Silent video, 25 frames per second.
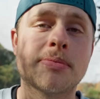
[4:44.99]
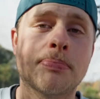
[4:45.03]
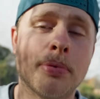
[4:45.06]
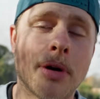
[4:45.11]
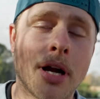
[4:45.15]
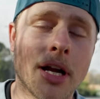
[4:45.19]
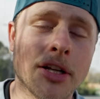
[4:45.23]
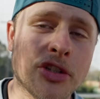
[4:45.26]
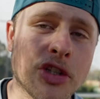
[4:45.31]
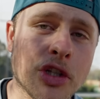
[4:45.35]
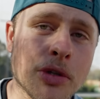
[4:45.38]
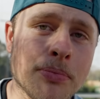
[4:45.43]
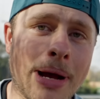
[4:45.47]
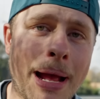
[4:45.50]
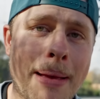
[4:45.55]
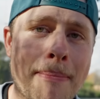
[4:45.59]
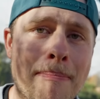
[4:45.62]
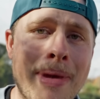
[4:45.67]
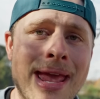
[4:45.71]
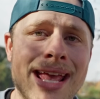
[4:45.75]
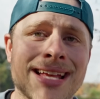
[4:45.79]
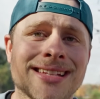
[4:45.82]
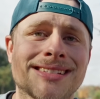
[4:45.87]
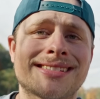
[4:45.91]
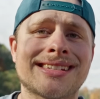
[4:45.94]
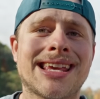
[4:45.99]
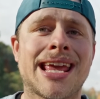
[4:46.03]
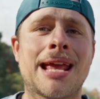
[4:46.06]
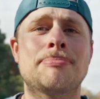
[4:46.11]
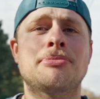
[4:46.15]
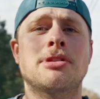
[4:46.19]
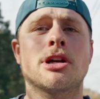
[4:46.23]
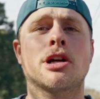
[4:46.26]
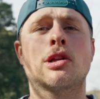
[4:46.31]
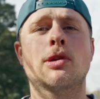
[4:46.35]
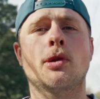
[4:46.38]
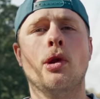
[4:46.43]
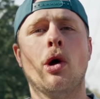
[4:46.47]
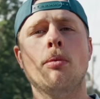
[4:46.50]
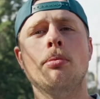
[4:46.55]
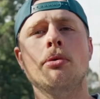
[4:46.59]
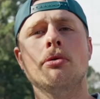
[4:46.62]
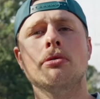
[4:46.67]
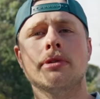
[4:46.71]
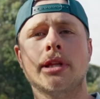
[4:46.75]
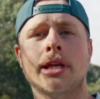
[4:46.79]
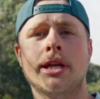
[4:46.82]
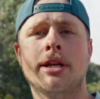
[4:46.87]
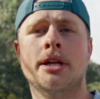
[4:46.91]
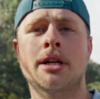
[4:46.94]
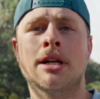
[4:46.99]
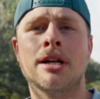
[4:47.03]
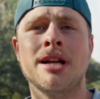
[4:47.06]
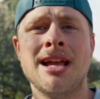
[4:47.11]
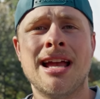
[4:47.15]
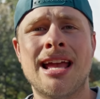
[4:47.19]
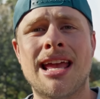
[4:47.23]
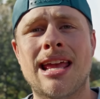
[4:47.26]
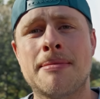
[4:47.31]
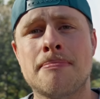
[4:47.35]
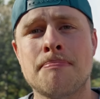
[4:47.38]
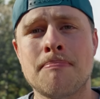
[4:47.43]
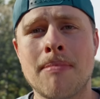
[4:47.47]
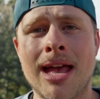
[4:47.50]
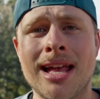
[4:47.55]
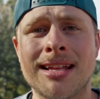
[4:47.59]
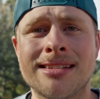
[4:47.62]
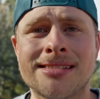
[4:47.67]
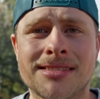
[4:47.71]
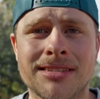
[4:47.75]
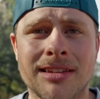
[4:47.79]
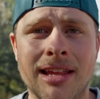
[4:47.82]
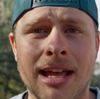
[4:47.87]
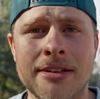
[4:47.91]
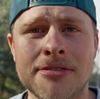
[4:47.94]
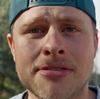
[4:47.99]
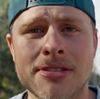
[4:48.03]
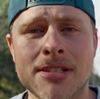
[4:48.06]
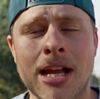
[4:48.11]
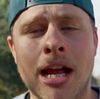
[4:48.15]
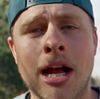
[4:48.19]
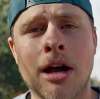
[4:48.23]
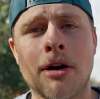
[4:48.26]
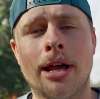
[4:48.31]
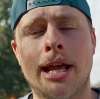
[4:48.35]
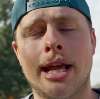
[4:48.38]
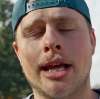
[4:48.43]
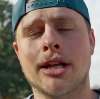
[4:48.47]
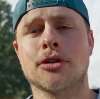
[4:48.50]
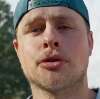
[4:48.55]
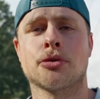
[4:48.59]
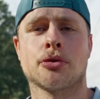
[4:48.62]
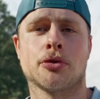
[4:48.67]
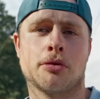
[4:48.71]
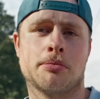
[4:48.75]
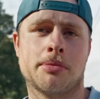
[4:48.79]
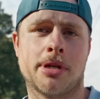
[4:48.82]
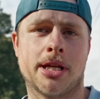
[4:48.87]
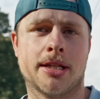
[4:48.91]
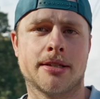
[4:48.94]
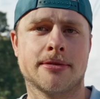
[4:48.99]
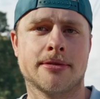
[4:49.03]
brought to you by Manscaped, the global leader in men's lifestyle and grooming.